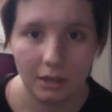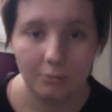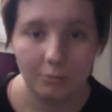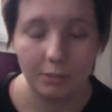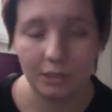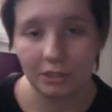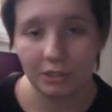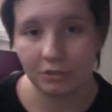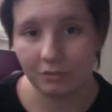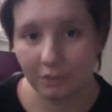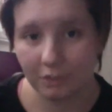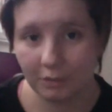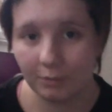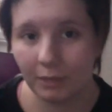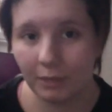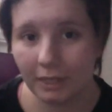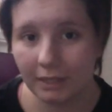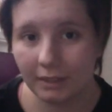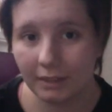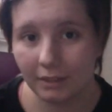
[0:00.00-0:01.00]
my
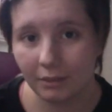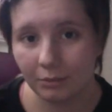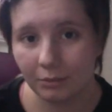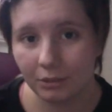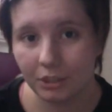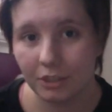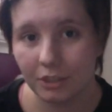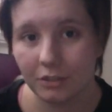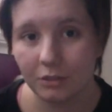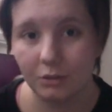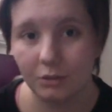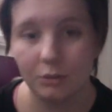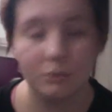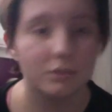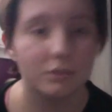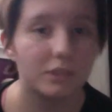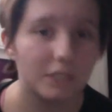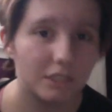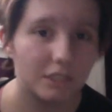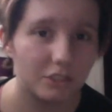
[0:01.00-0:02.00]
syringomyelia, which is
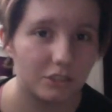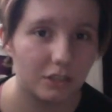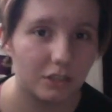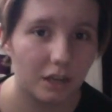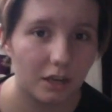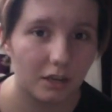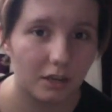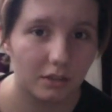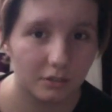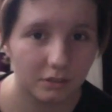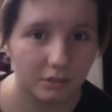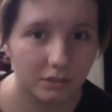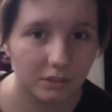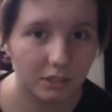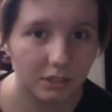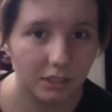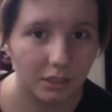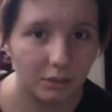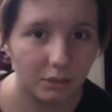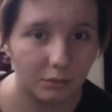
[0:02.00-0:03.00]
causing these jerks,
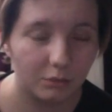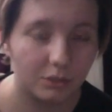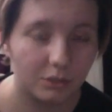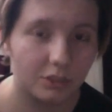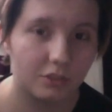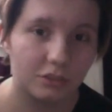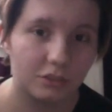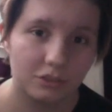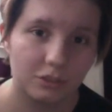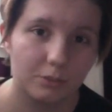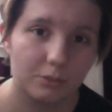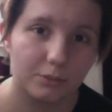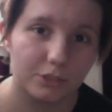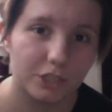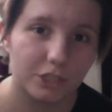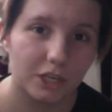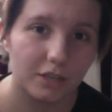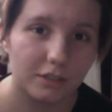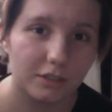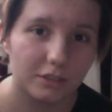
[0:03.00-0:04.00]
in order to stop
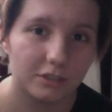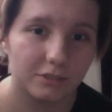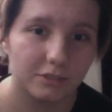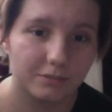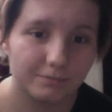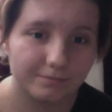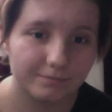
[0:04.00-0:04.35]
jerks.